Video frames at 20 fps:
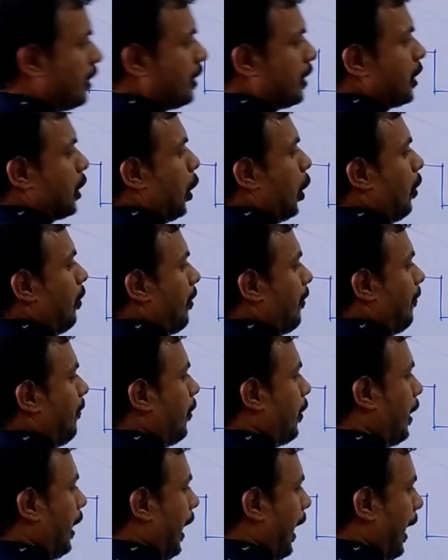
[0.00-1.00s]
Solving
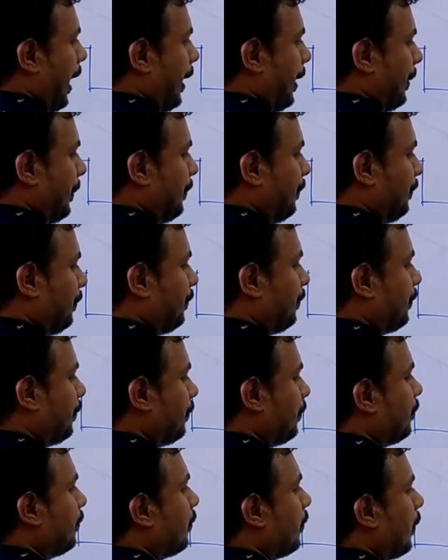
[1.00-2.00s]
for n
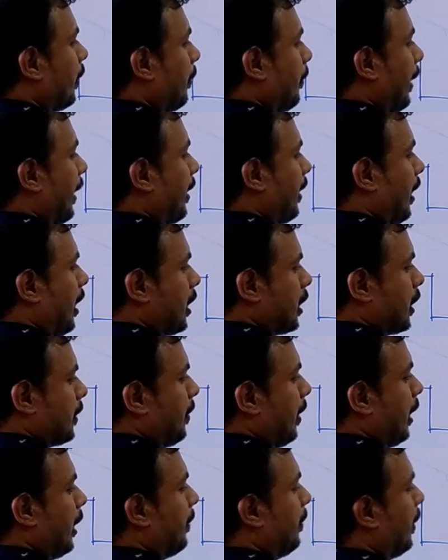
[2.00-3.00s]
by cross
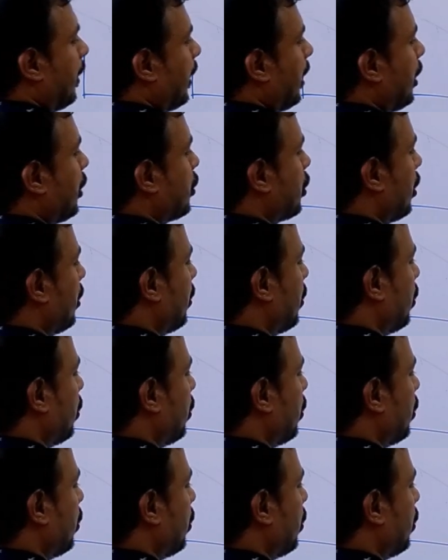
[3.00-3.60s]
multiplication,